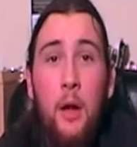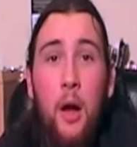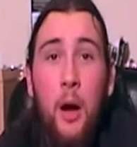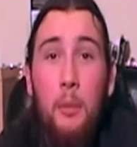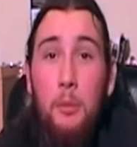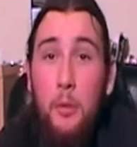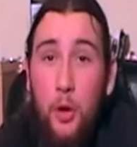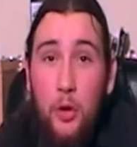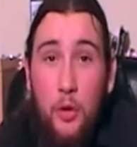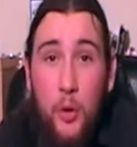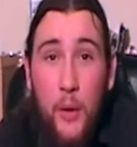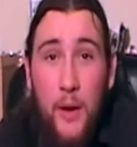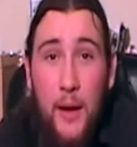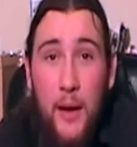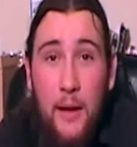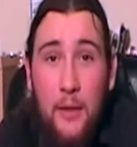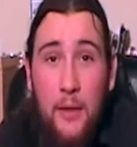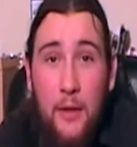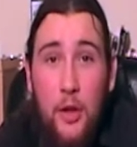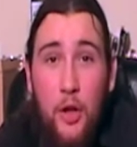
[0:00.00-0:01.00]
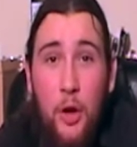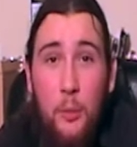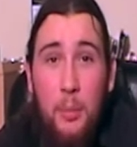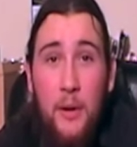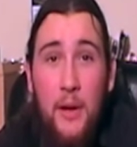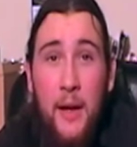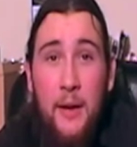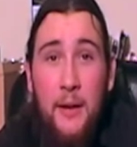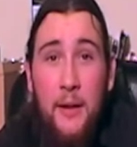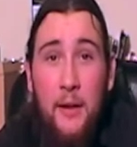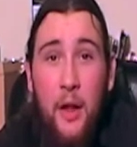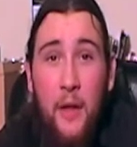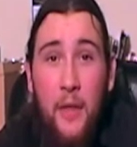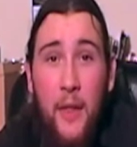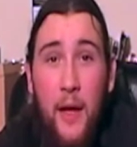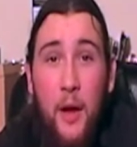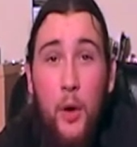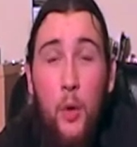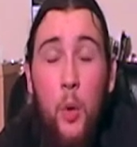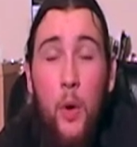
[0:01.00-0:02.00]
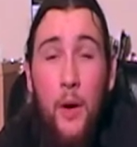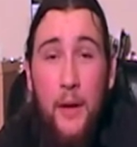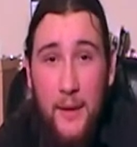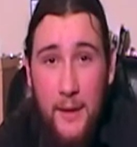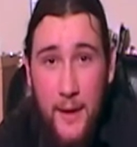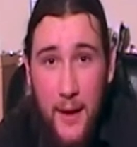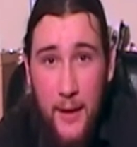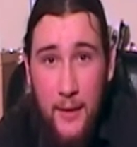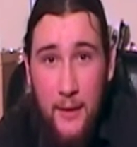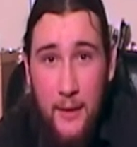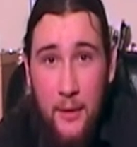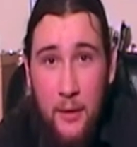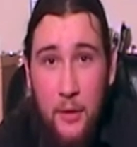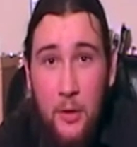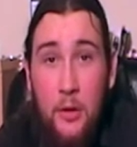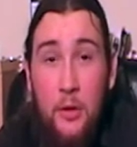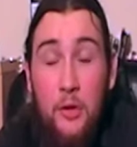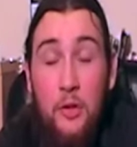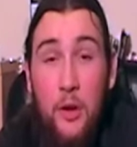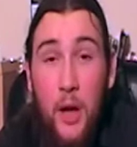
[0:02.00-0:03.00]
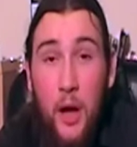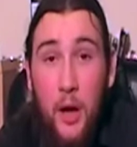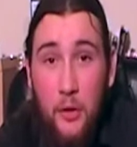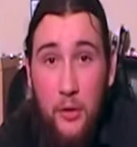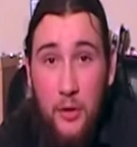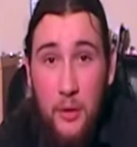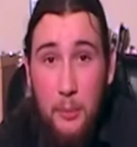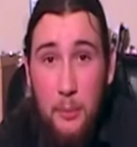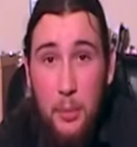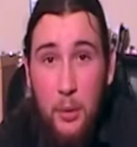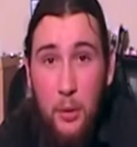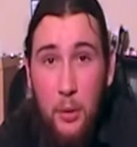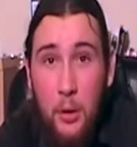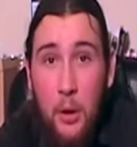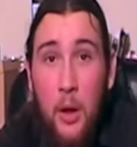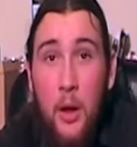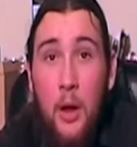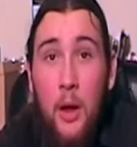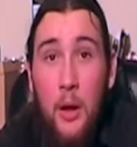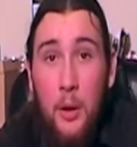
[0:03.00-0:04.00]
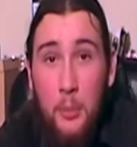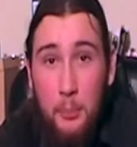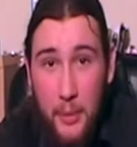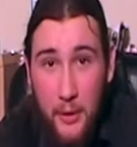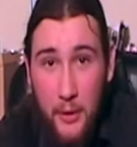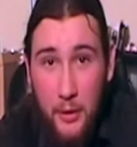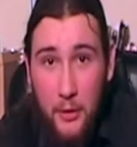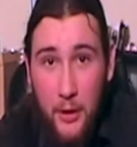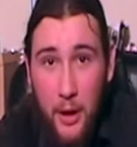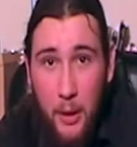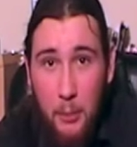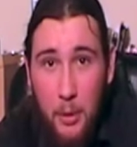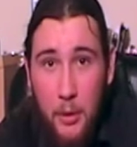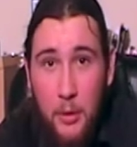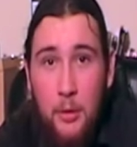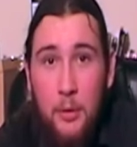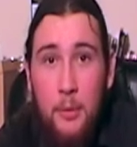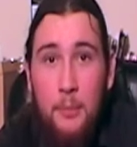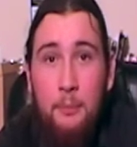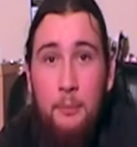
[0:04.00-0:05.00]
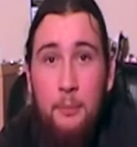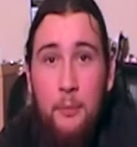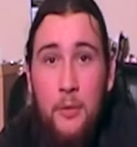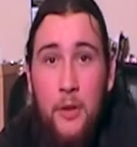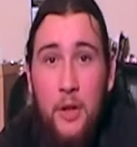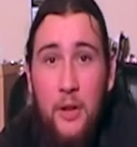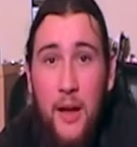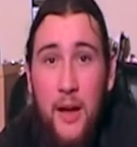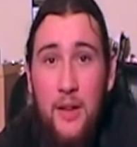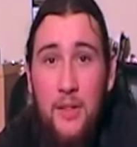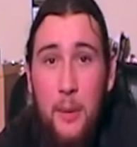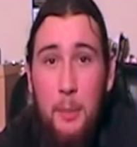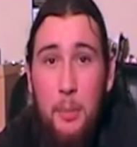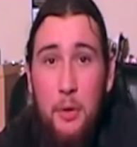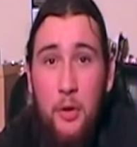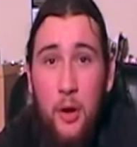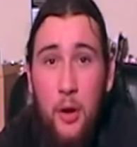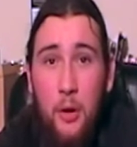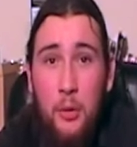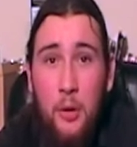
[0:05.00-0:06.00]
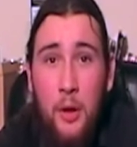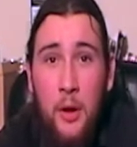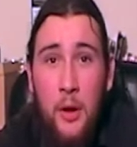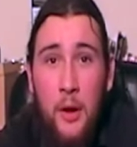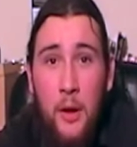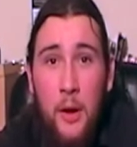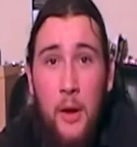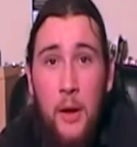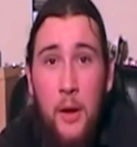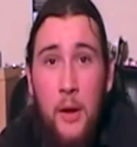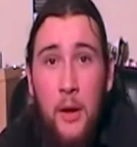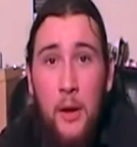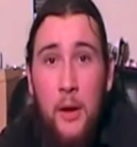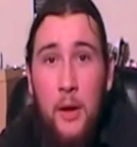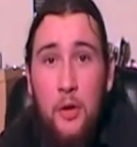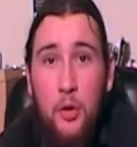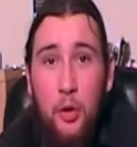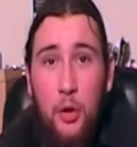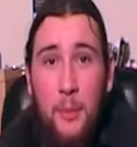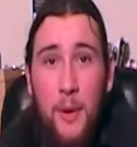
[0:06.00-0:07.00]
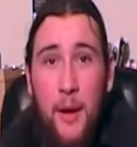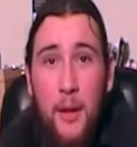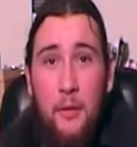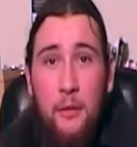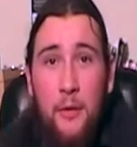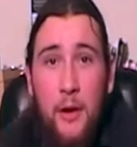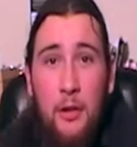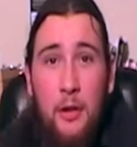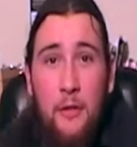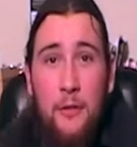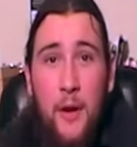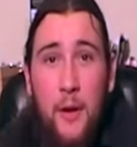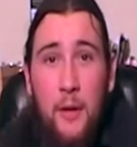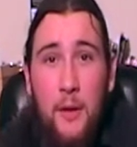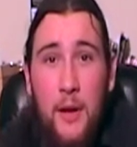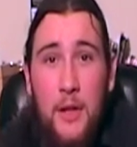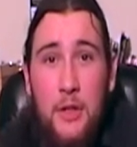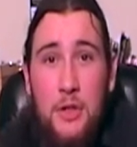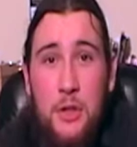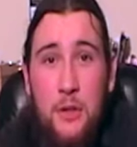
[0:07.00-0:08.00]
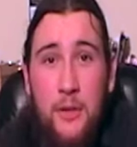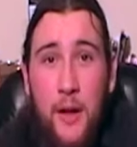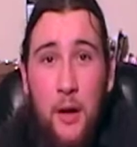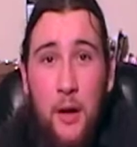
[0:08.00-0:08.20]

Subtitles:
I'm not doing anything complicated like that quite yet. Start simple, build up. Today's episode is all about the very foundation of